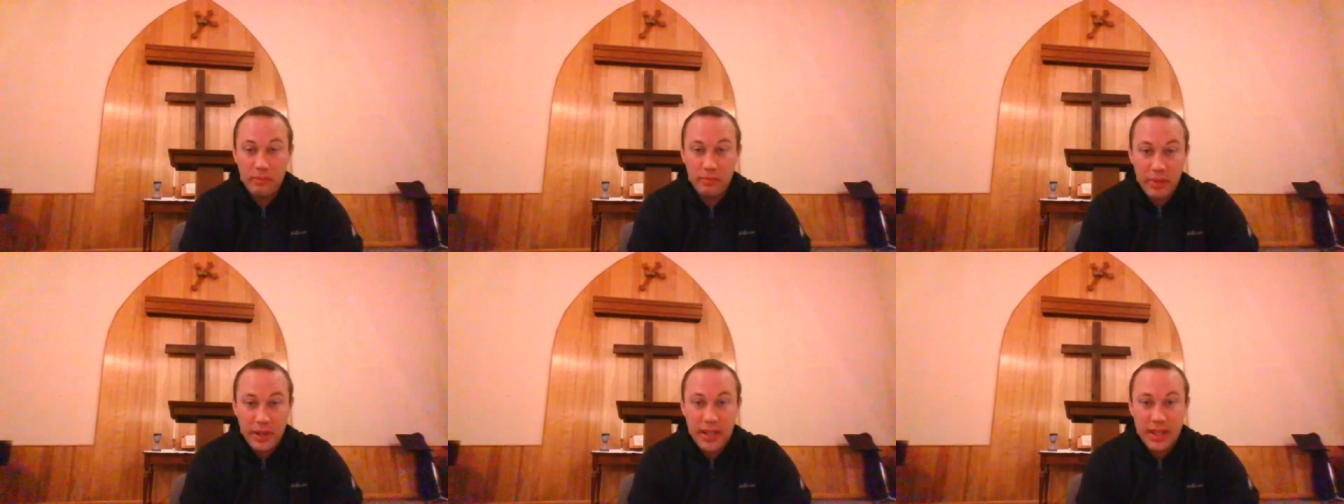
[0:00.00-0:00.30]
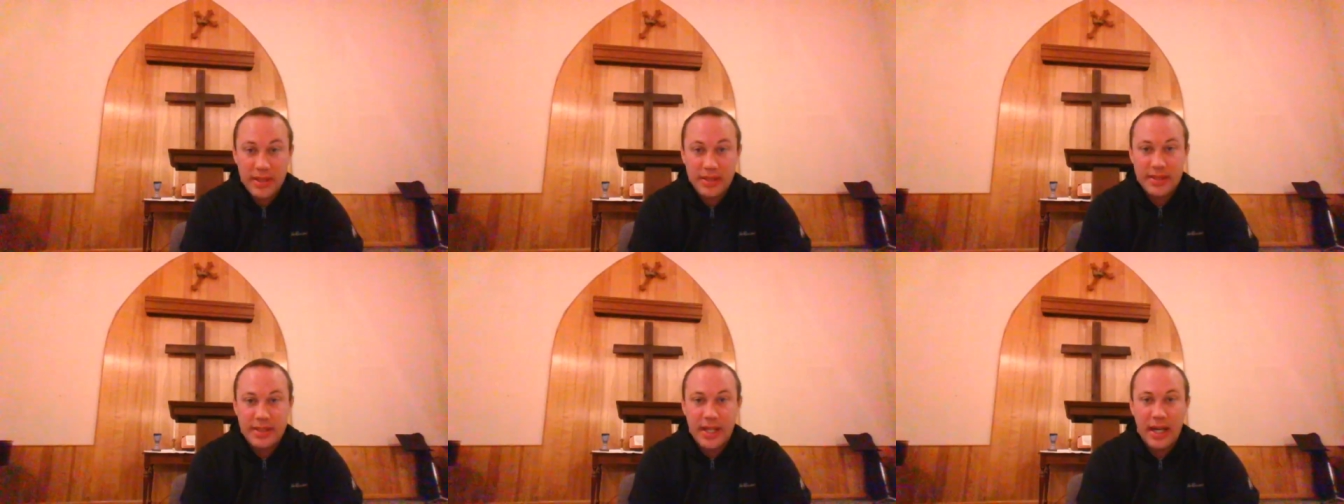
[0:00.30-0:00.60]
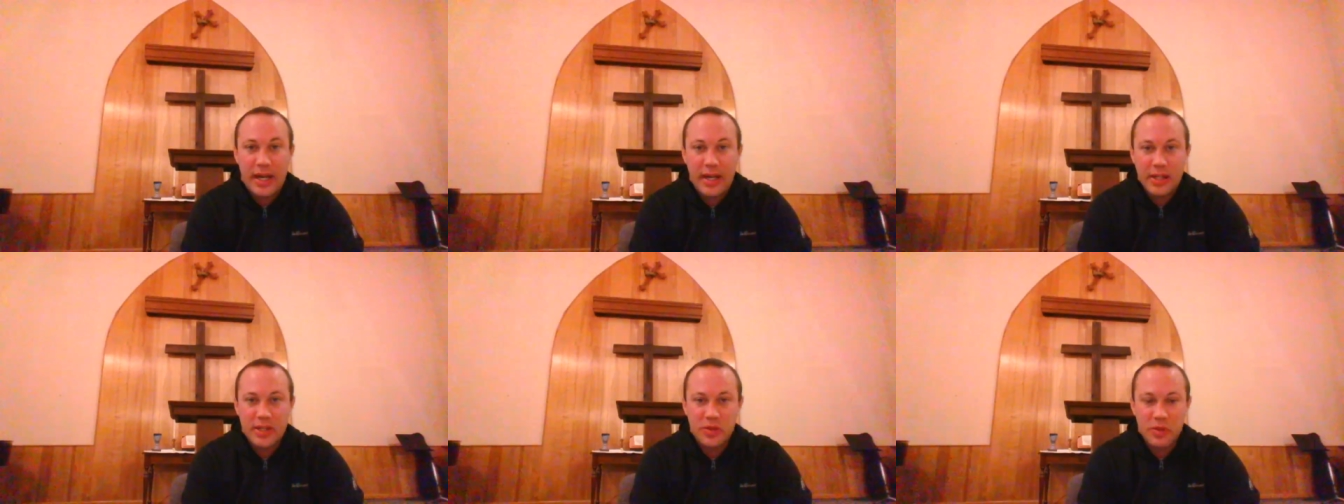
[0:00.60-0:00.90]
because
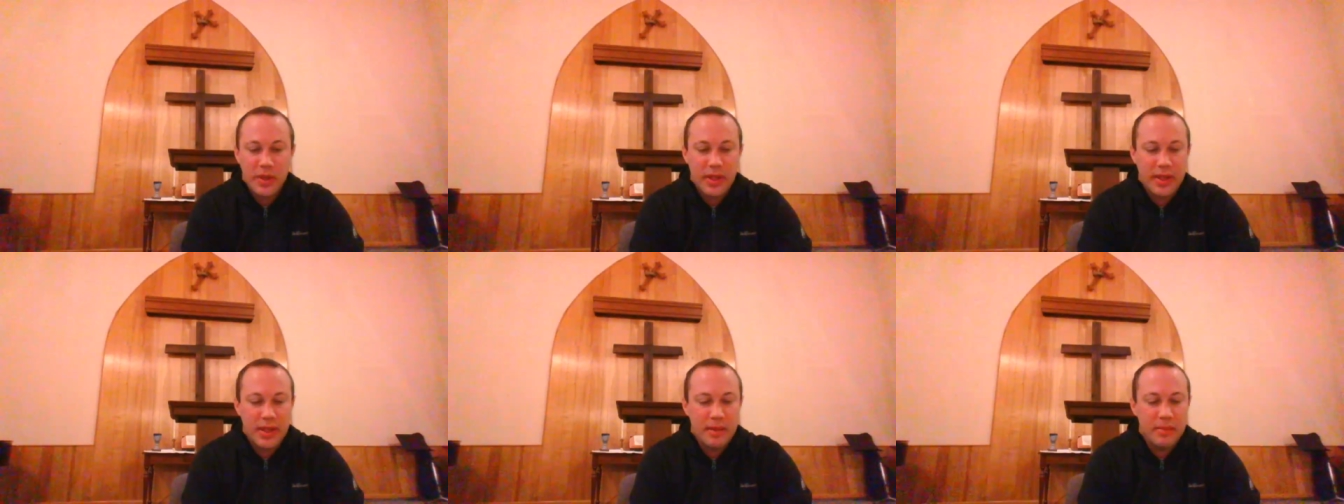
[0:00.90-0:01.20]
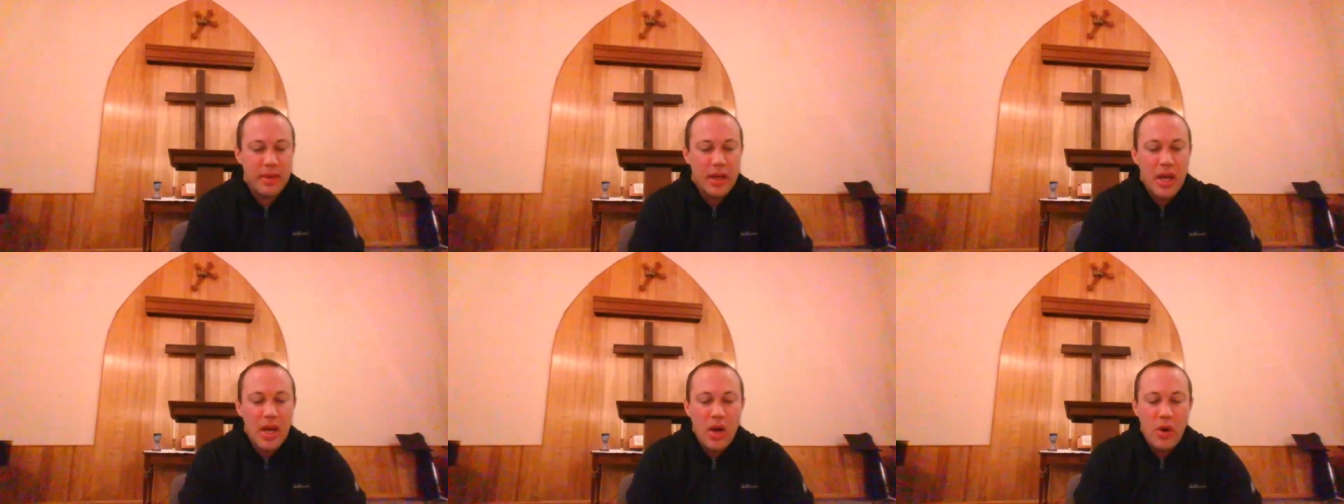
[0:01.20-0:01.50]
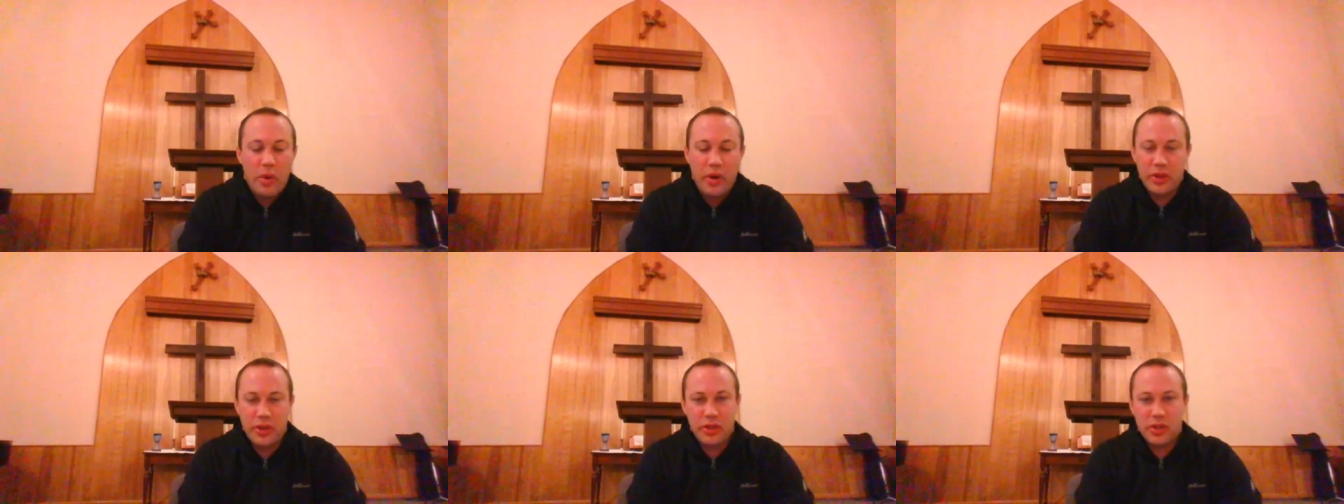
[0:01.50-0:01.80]
God is with him.
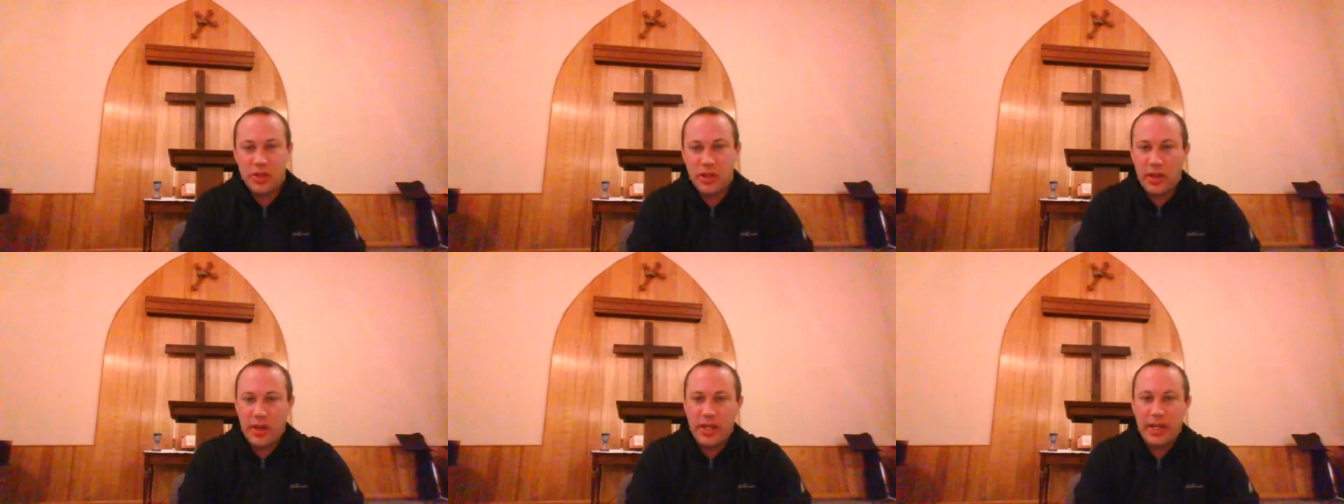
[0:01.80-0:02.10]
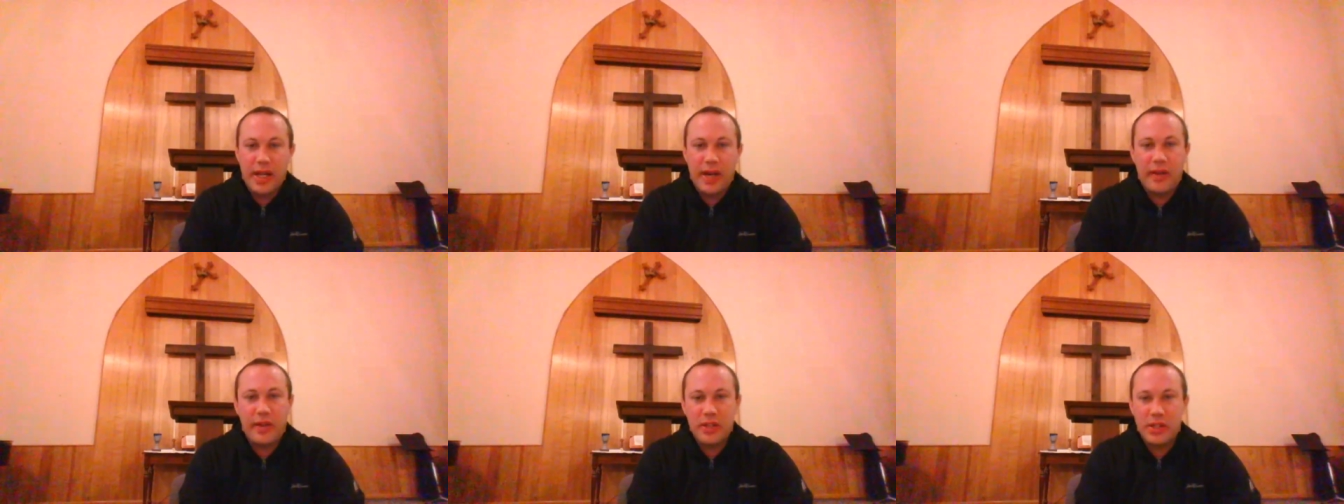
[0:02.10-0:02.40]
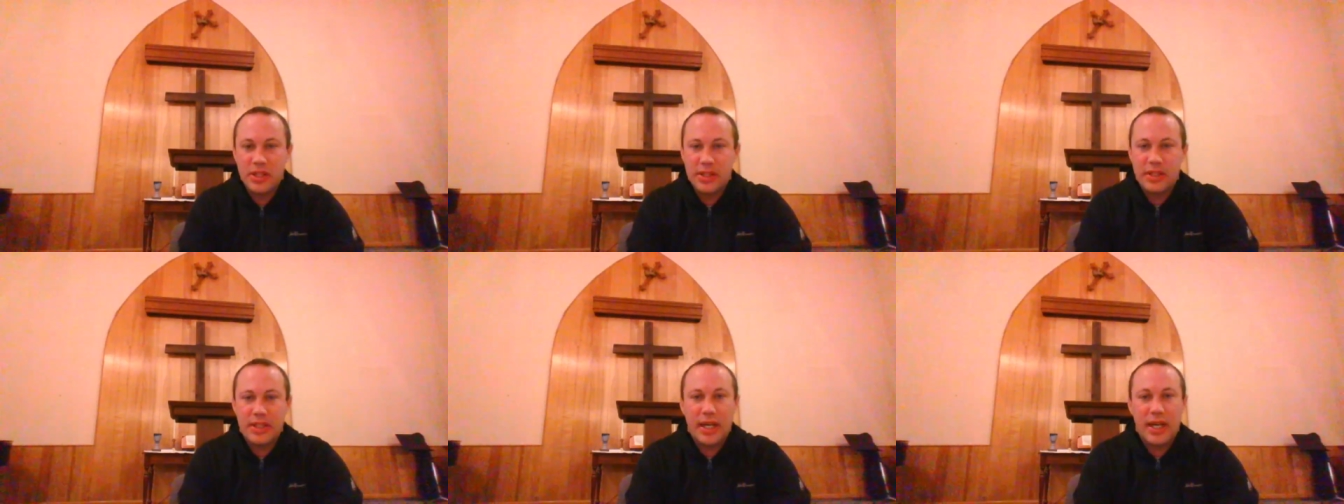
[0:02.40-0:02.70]
Whether Saul
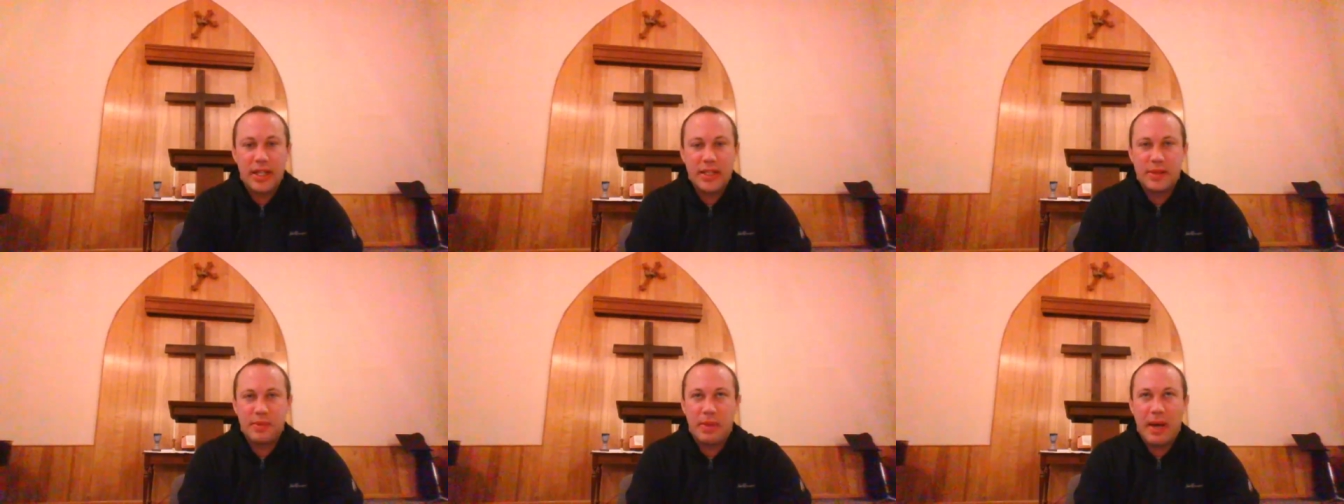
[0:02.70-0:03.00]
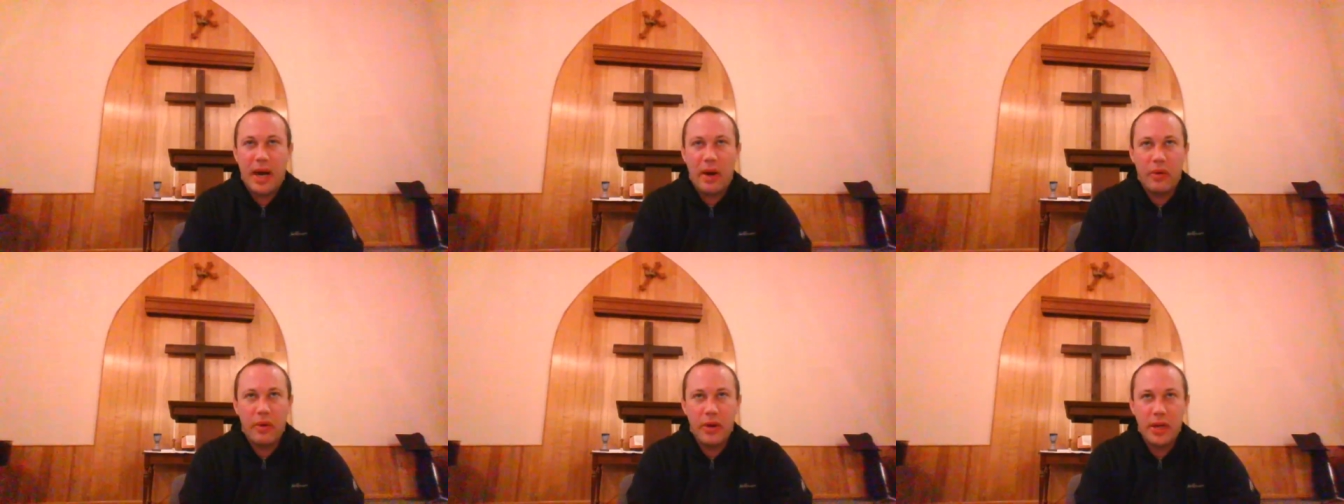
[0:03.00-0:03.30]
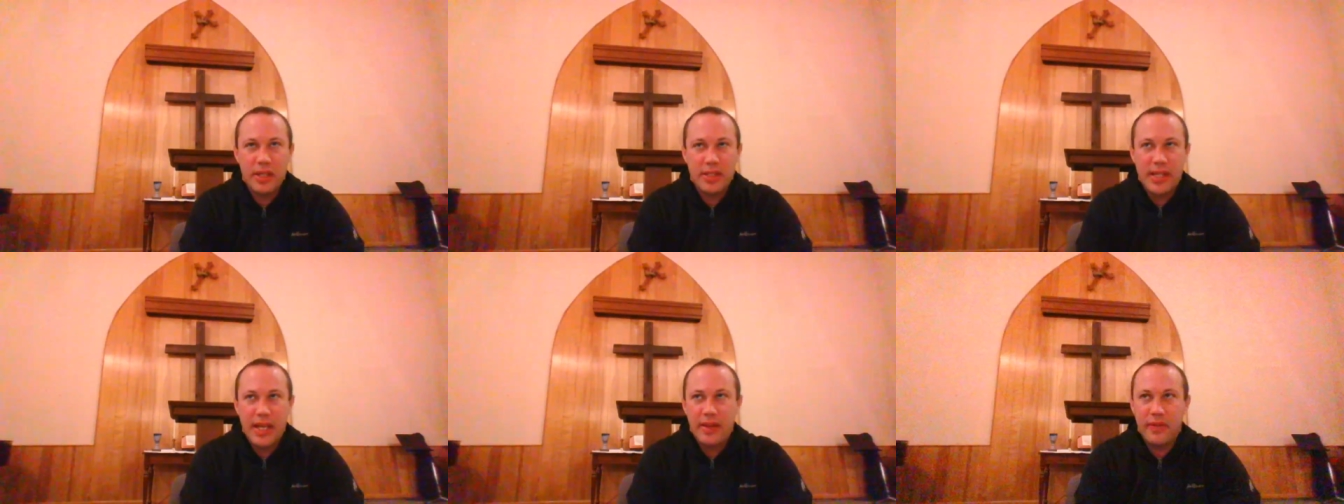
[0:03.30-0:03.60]
acknowledges God's power
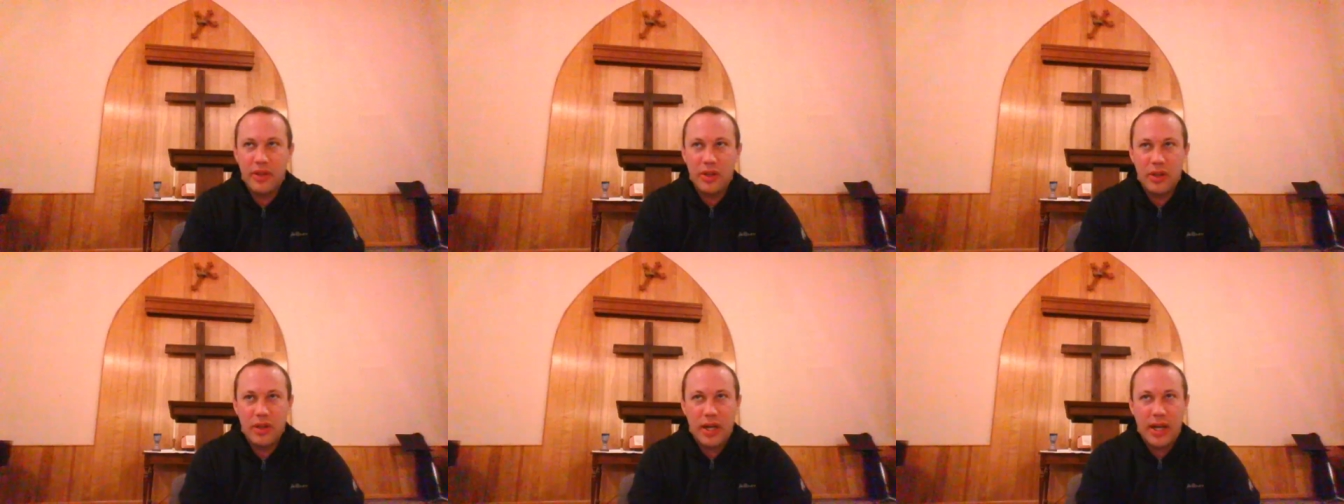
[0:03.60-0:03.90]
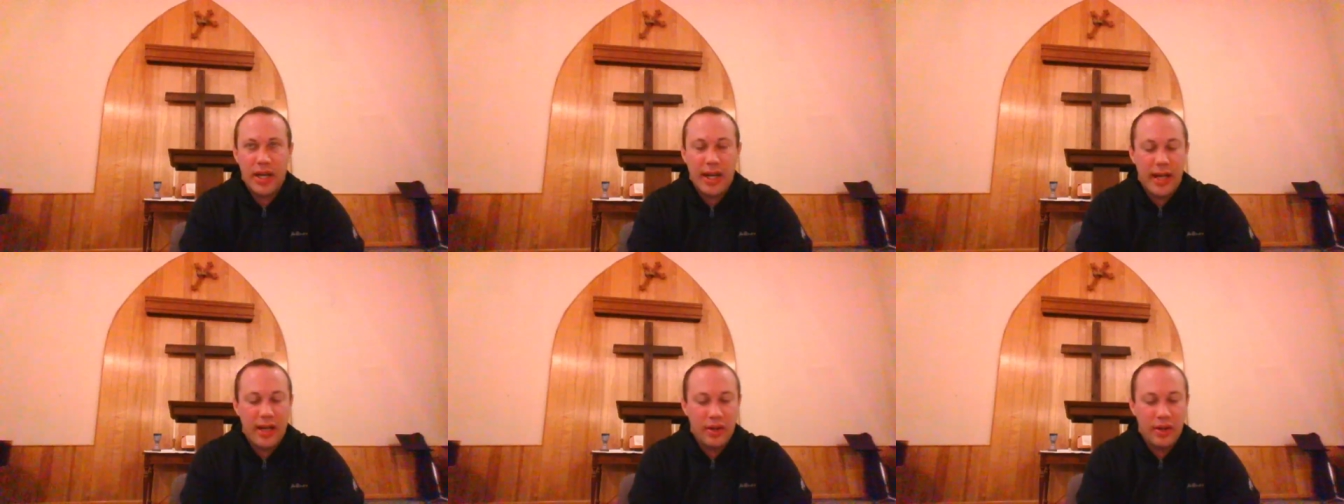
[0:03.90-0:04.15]
in David or not,